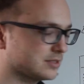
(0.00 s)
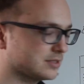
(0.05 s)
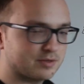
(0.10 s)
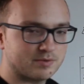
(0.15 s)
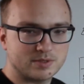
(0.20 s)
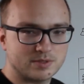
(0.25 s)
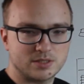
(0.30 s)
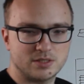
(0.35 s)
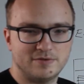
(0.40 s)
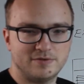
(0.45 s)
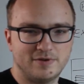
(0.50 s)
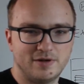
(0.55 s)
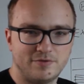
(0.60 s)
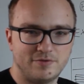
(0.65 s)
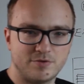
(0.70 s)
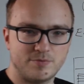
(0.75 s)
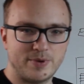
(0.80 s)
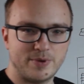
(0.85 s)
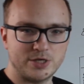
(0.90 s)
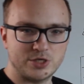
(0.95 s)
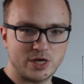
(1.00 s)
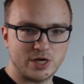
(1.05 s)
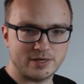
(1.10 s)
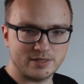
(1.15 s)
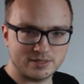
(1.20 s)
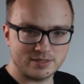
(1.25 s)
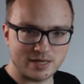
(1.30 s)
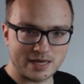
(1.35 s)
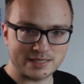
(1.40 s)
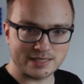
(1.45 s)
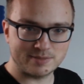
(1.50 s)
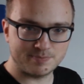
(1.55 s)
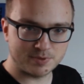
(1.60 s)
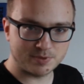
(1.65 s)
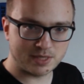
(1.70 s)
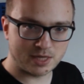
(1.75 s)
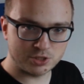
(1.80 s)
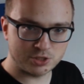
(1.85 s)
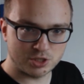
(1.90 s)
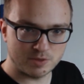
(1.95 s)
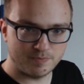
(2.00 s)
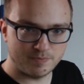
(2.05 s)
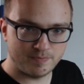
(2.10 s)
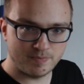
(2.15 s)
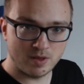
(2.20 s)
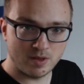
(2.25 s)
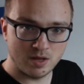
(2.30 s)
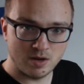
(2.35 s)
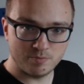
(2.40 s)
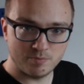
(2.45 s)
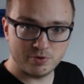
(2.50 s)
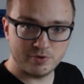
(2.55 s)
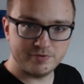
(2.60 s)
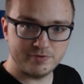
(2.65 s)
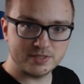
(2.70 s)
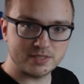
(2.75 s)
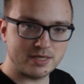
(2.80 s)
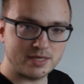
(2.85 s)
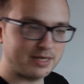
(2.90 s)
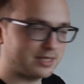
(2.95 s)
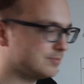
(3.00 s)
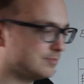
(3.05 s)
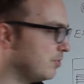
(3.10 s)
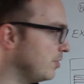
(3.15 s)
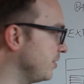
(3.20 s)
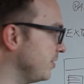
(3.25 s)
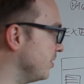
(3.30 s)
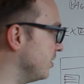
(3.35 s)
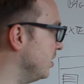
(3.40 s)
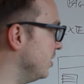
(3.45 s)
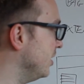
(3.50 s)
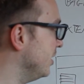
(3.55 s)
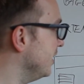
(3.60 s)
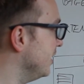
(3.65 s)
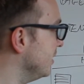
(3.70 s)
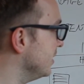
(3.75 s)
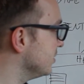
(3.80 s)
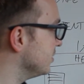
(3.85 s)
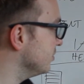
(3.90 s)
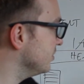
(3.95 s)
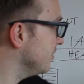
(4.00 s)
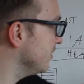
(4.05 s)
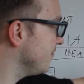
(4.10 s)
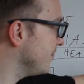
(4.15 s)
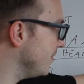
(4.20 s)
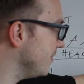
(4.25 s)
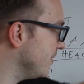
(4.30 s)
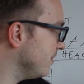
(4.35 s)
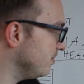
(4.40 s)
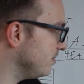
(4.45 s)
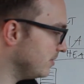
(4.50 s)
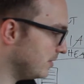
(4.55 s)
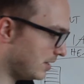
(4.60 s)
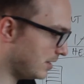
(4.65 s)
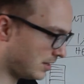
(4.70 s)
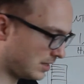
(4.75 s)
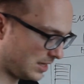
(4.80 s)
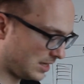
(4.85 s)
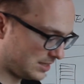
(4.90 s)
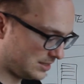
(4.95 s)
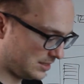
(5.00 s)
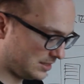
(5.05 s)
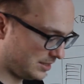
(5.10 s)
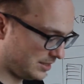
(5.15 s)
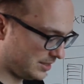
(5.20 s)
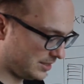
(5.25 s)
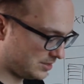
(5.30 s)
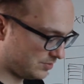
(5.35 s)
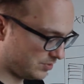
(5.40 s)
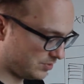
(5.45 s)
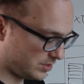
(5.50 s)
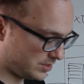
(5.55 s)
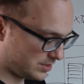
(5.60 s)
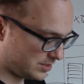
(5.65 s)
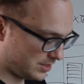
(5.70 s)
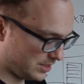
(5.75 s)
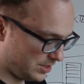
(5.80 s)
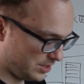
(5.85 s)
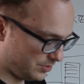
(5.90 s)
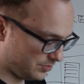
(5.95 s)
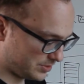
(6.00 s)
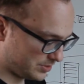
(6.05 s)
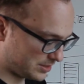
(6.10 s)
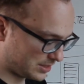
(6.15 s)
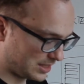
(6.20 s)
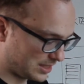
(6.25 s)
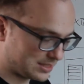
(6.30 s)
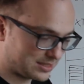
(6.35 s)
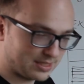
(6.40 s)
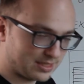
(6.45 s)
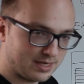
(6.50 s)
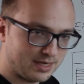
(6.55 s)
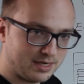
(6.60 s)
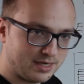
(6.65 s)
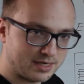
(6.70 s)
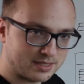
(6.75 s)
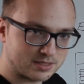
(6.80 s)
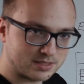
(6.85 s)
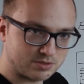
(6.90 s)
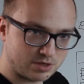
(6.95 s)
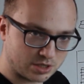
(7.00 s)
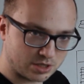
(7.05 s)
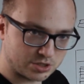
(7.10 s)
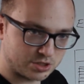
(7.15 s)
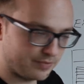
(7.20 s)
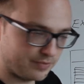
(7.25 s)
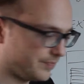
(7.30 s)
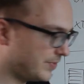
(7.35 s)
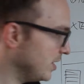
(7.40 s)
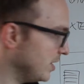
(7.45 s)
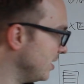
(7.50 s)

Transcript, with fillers: SQL Server. Every page has a potential previous and next pointer. So a clustered index will still use the clustered index structure,